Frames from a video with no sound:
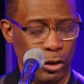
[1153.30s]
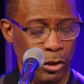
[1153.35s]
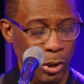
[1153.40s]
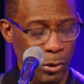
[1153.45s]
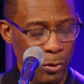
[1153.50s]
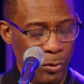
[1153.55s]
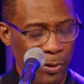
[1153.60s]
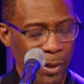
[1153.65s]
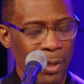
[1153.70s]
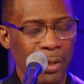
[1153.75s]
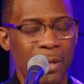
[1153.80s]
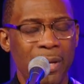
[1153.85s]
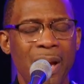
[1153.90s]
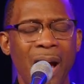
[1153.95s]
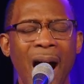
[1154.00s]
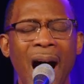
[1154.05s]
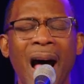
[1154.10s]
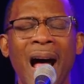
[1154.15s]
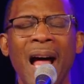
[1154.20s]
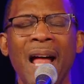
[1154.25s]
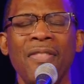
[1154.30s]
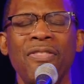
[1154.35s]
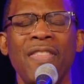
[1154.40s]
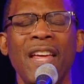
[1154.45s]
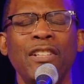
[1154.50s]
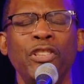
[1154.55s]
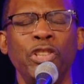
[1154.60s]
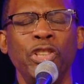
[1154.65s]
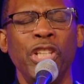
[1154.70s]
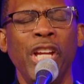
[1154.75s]
To the God
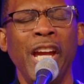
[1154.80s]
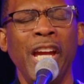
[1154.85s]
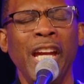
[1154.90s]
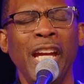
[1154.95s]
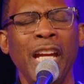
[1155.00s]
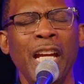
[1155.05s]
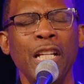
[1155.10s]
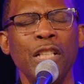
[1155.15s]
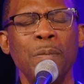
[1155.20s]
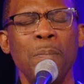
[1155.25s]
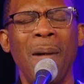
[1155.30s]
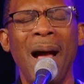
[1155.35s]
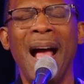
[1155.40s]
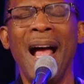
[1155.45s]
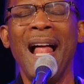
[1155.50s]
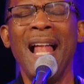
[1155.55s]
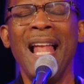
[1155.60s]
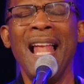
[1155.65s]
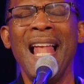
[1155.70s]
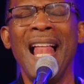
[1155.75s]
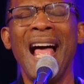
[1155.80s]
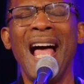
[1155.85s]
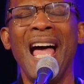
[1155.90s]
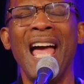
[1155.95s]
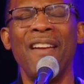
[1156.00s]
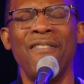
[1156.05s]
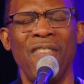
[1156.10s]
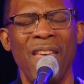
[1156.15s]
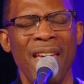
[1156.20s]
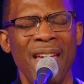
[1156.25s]
that changed my
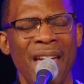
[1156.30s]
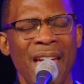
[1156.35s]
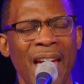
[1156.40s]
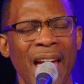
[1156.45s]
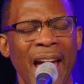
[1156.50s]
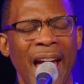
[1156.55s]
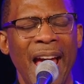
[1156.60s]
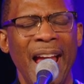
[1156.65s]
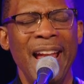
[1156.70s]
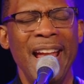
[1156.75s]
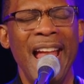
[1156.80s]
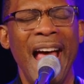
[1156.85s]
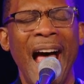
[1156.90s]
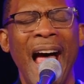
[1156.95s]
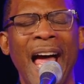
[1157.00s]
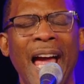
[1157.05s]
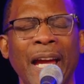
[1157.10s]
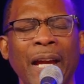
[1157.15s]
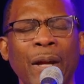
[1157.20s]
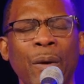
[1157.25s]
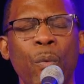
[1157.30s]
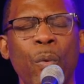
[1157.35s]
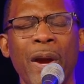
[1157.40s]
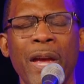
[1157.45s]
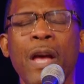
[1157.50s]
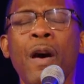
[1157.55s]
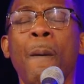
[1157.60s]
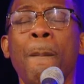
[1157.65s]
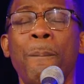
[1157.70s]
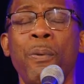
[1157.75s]
life, and I
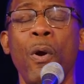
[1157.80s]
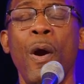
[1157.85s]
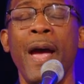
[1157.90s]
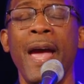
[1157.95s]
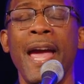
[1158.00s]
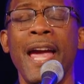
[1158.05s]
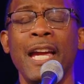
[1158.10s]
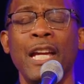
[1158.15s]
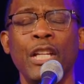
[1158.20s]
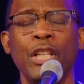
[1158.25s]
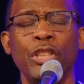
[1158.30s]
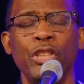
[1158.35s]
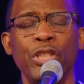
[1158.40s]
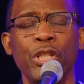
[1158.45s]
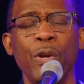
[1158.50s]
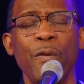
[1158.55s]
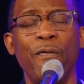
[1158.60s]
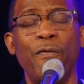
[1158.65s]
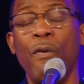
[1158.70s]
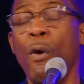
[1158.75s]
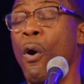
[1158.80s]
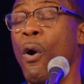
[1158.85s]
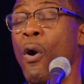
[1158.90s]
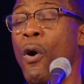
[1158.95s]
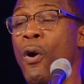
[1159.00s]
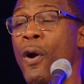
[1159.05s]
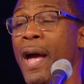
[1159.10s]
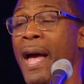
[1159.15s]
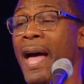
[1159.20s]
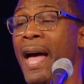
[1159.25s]
will praise you
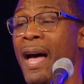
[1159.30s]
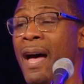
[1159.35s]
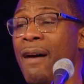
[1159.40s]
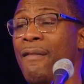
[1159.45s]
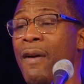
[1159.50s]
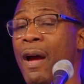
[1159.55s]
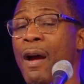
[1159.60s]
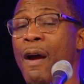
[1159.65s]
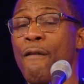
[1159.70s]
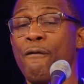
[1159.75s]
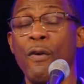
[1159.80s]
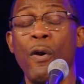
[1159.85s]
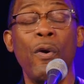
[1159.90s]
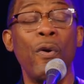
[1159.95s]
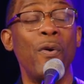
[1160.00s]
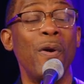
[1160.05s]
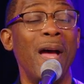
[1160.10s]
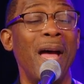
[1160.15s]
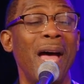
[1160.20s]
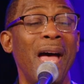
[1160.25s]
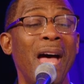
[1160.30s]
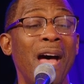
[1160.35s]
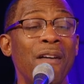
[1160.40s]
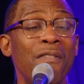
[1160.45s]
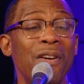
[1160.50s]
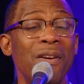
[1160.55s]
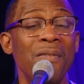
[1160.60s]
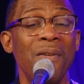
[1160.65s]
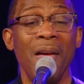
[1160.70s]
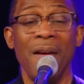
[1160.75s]
forever,
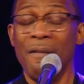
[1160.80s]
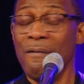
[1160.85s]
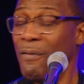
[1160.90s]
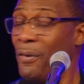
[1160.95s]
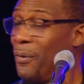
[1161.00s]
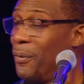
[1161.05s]
forever,